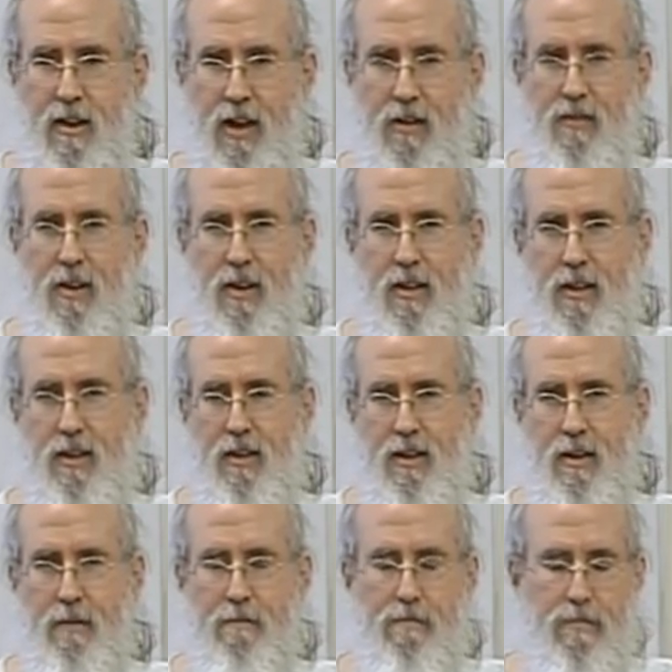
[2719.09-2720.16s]
I've got like
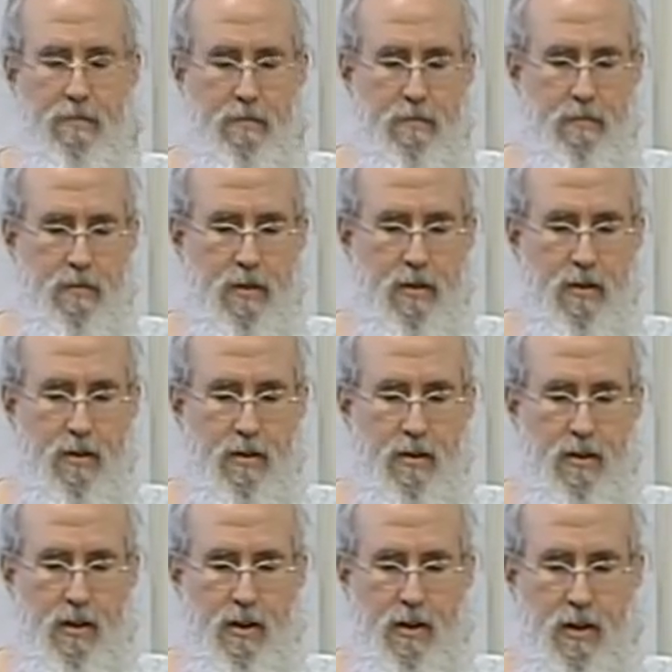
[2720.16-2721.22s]
a um,
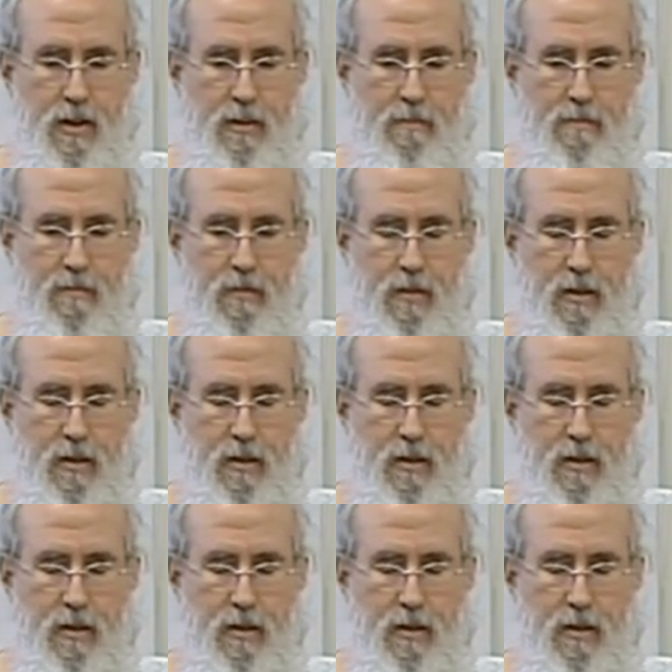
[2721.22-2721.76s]
um,